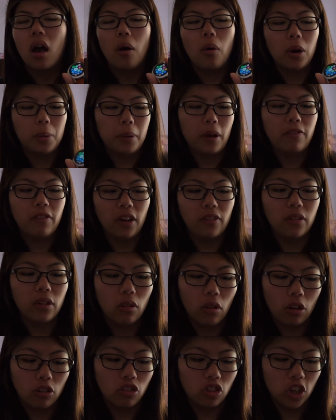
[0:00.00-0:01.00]
one of my favorite
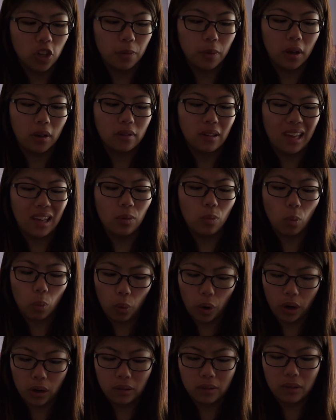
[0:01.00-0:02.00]
launchers because it
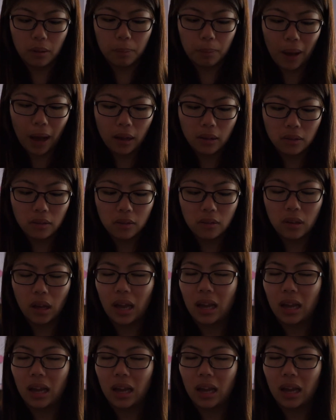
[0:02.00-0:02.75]
works the best